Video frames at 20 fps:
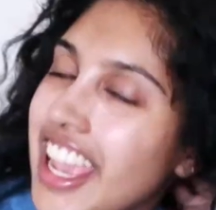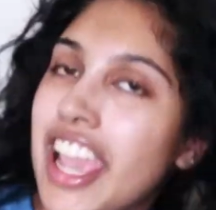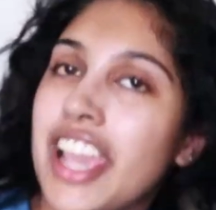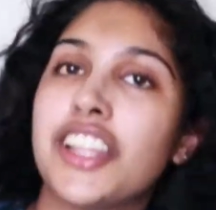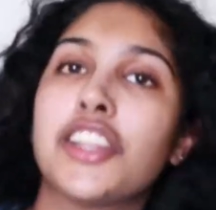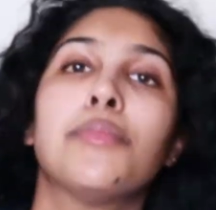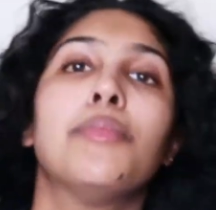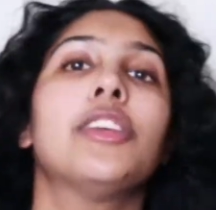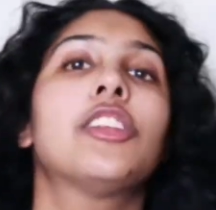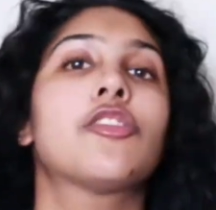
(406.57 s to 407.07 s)
It
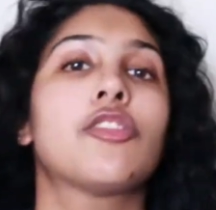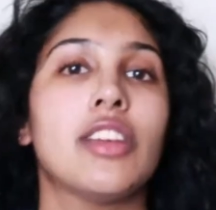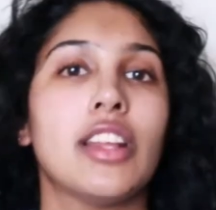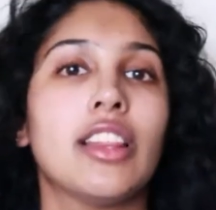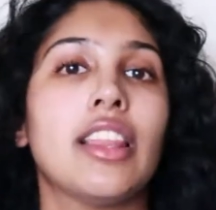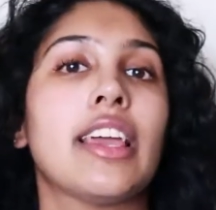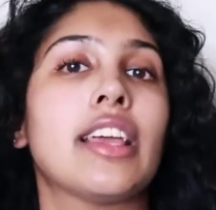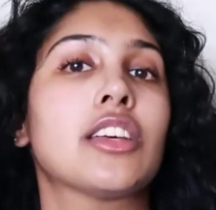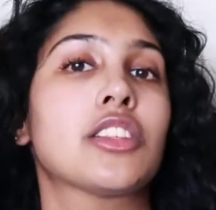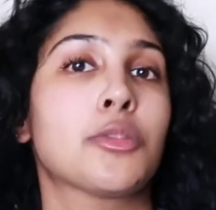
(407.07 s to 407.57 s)
should be treated
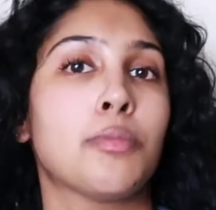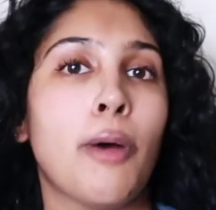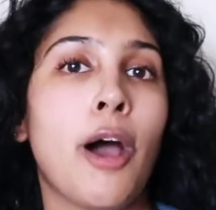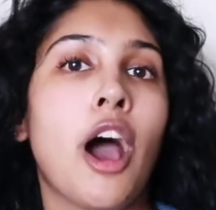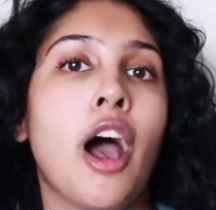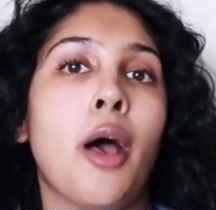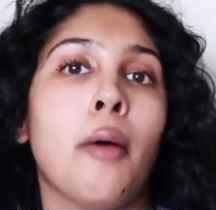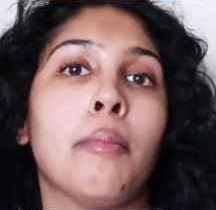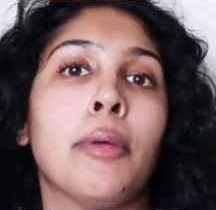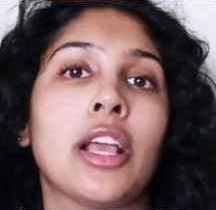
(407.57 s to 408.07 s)
like a
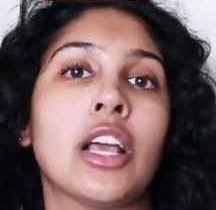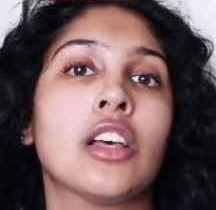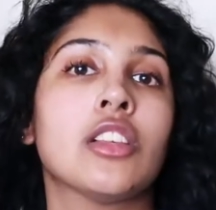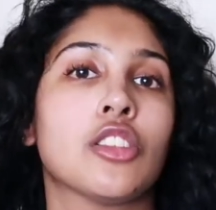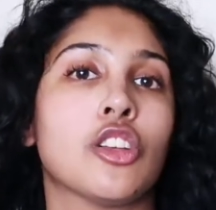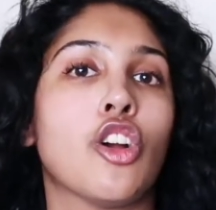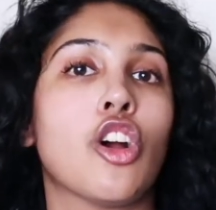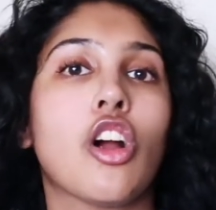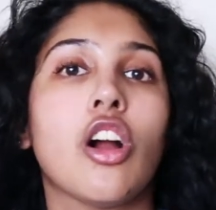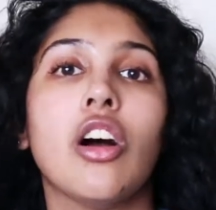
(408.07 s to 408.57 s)
spa, because
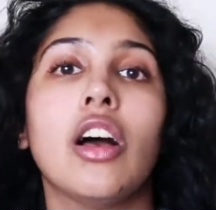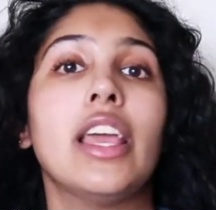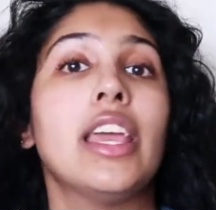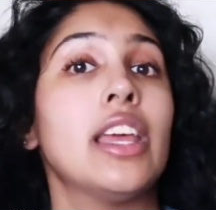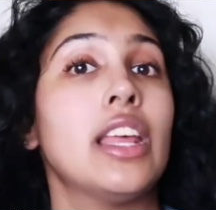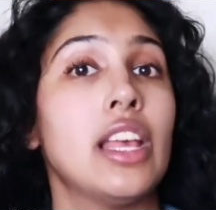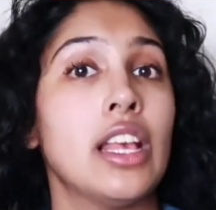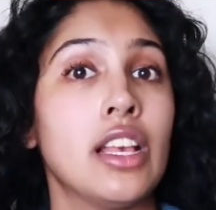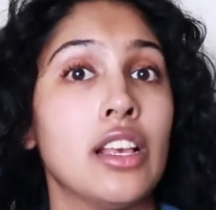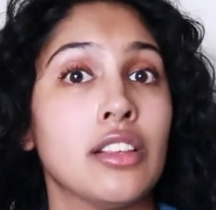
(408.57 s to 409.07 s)
girl,
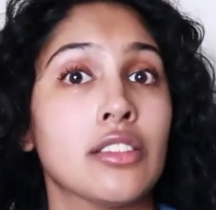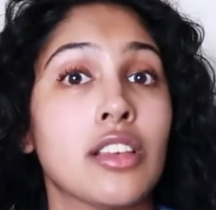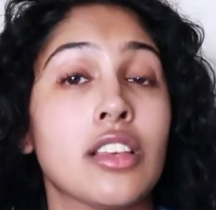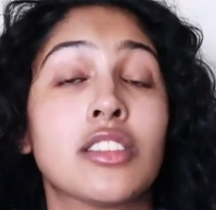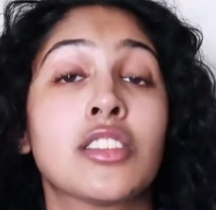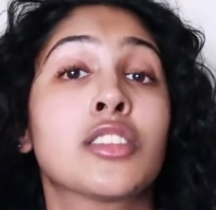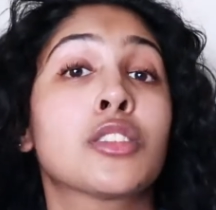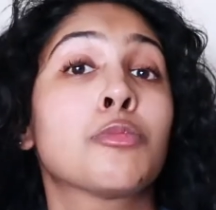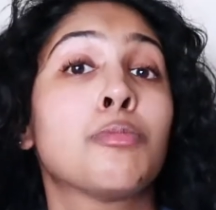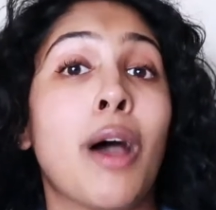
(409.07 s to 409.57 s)
it is.
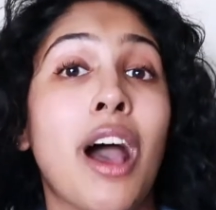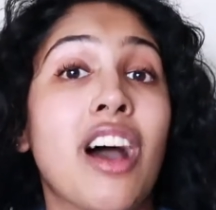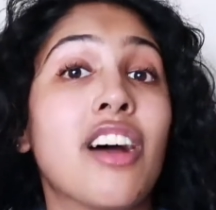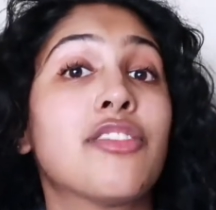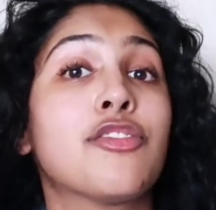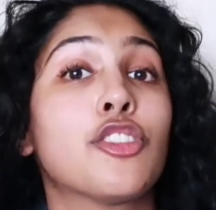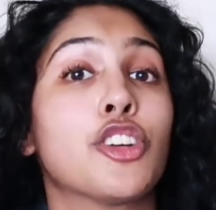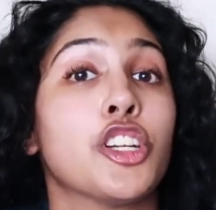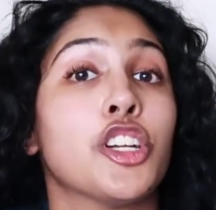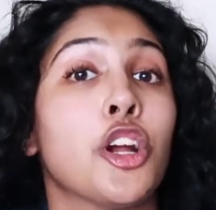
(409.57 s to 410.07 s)
It's a spa for